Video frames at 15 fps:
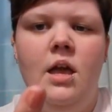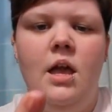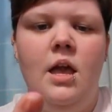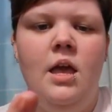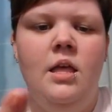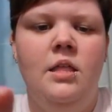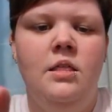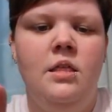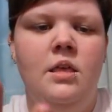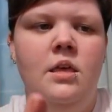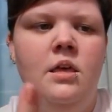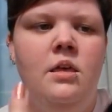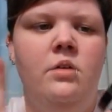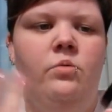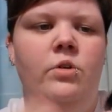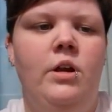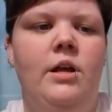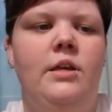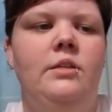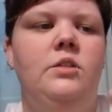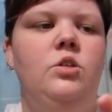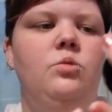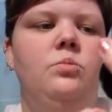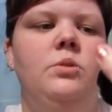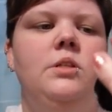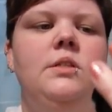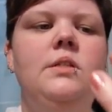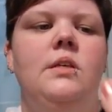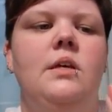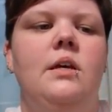and then what I assume
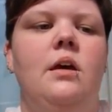is like